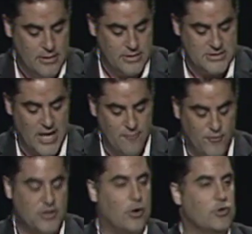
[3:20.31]
The top
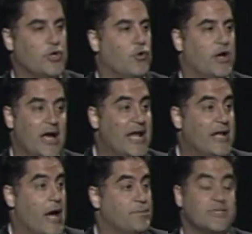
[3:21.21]
fifth only grew at
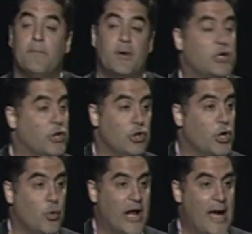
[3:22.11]
99%. But look
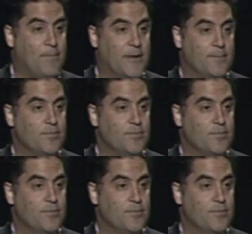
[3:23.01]
at what happened.